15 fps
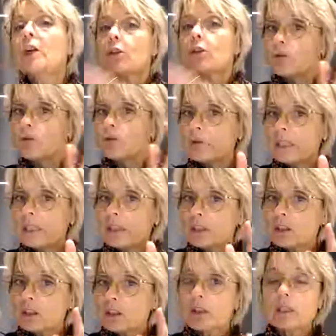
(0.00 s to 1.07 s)
to really
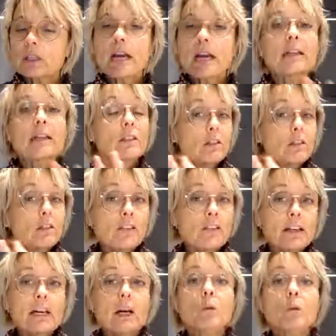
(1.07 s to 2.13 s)
sort and find
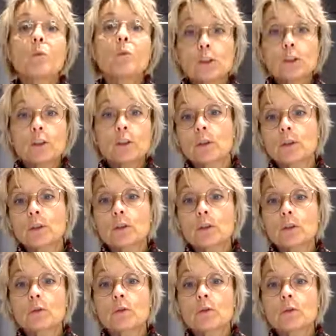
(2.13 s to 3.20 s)
out what you want to
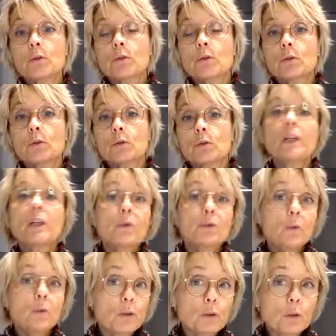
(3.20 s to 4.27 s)

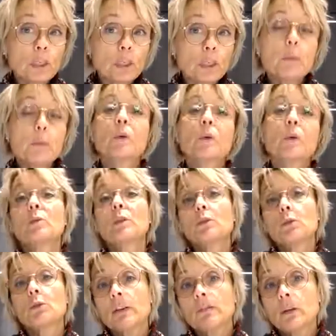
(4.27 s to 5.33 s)
keep, what you want to
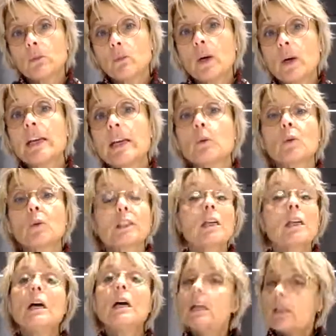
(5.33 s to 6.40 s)
give away, and what
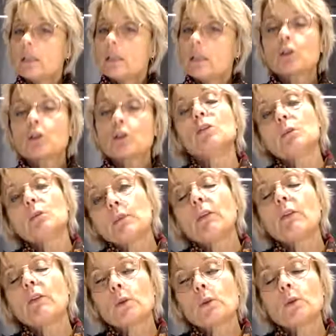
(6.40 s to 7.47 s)
should be
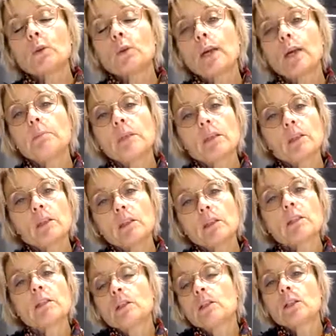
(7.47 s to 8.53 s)
thrown away
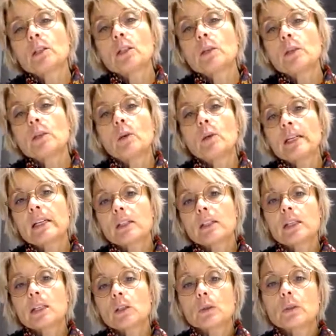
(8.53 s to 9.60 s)
because no one else
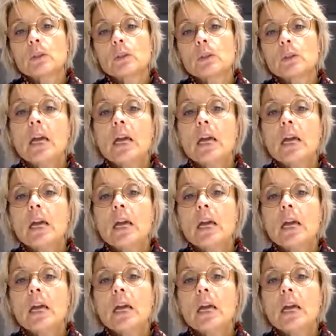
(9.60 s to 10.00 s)
can use it.